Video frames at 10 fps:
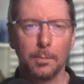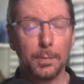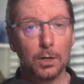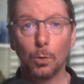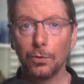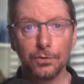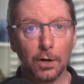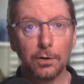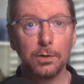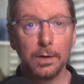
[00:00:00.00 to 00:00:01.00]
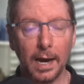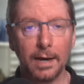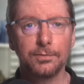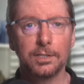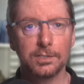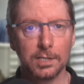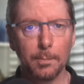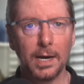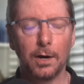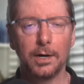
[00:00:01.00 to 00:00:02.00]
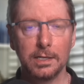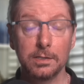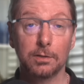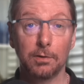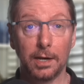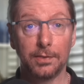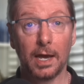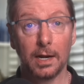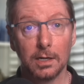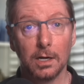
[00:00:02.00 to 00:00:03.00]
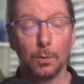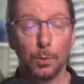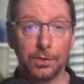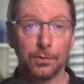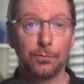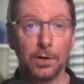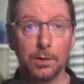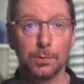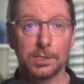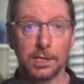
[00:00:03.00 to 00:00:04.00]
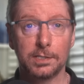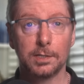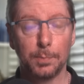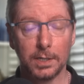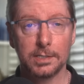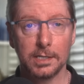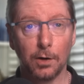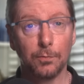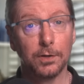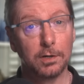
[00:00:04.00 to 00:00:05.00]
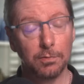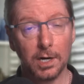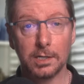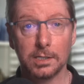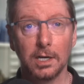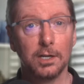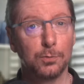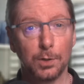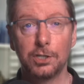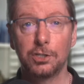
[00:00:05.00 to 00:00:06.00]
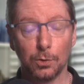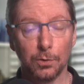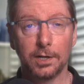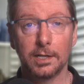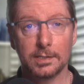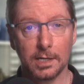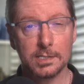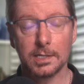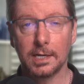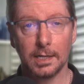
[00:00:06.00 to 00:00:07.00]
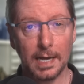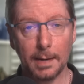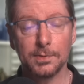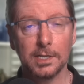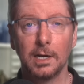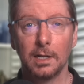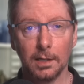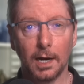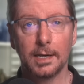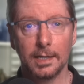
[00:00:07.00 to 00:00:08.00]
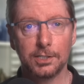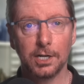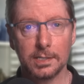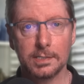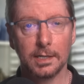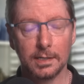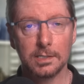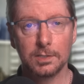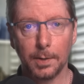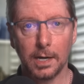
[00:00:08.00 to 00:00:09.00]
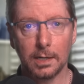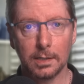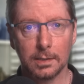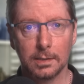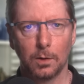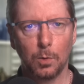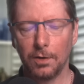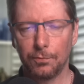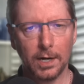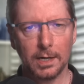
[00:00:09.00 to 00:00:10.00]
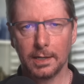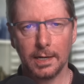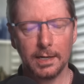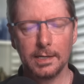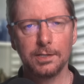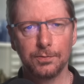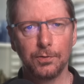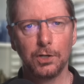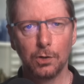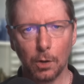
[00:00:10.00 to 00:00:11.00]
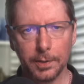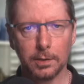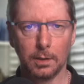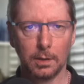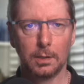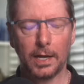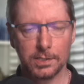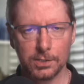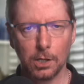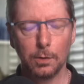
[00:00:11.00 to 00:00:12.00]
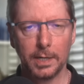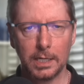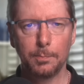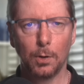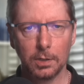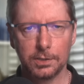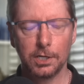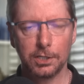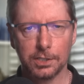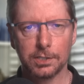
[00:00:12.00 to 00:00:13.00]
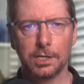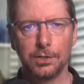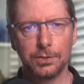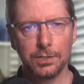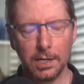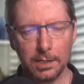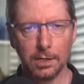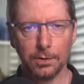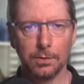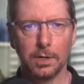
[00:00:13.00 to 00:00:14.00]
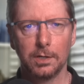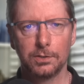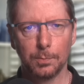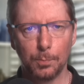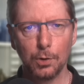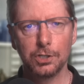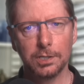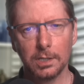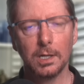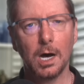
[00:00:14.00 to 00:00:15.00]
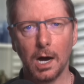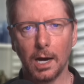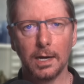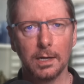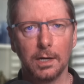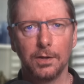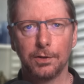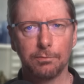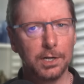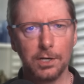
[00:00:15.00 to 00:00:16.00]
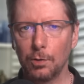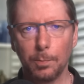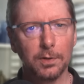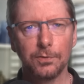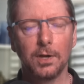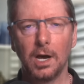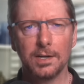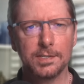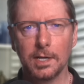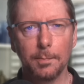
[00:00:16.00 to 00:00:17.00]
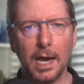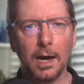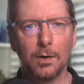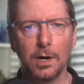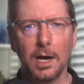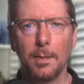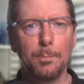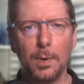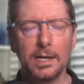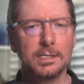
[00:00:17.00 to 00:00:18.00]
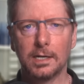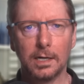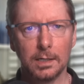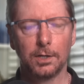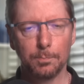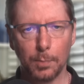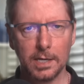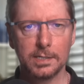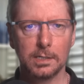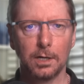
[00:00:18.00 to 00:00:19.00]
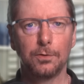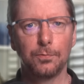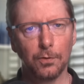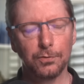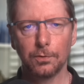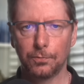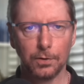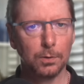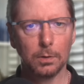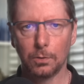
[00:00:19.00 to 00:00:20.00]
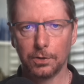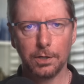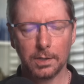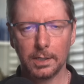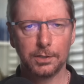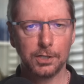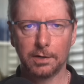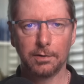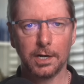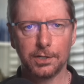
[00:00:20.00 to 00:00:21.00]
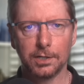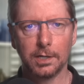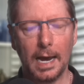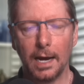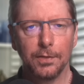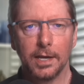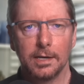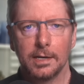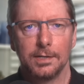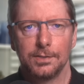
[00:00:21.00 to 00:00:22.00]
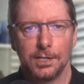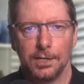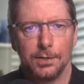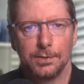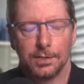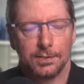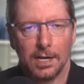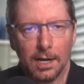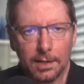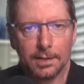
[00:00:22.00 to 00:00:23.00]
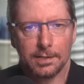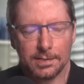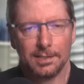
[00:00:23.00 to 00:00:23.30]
but also you have to somehow integrate that with the frequency stability of the grid to ensure that it doesn't collapse like it just did in Spain. Quite frankly, it is phenomenal that so many politicians continue to push the lie that renewables are somehow better than baseload fossil fuel or nuclear generation. How they can continue to tell this